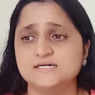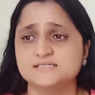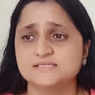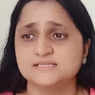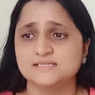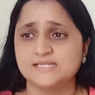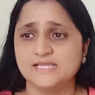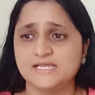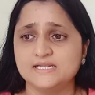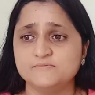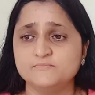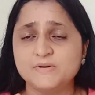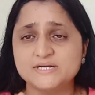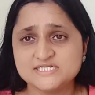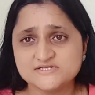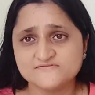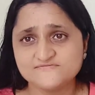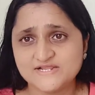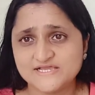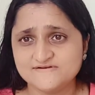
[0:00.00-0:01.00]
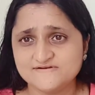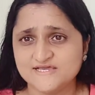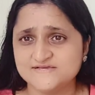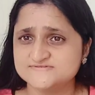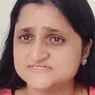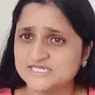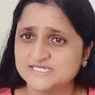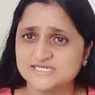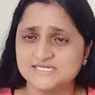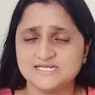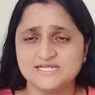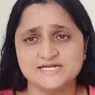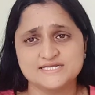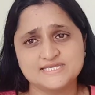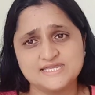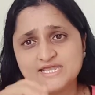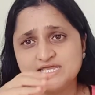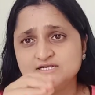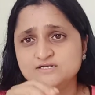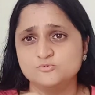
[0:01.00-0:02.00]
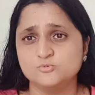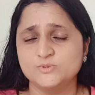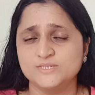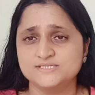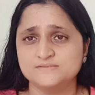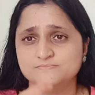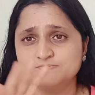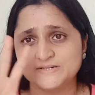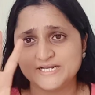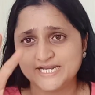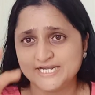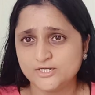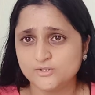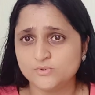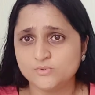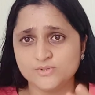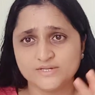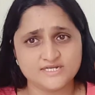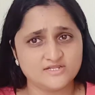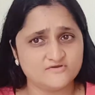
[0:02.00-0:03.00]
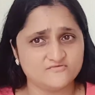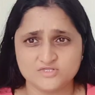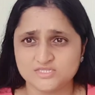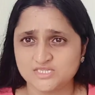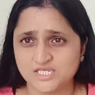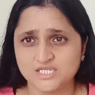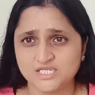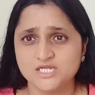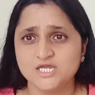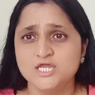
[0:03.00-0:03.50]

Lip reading: then butterfly life cycle again with play-doh and everything.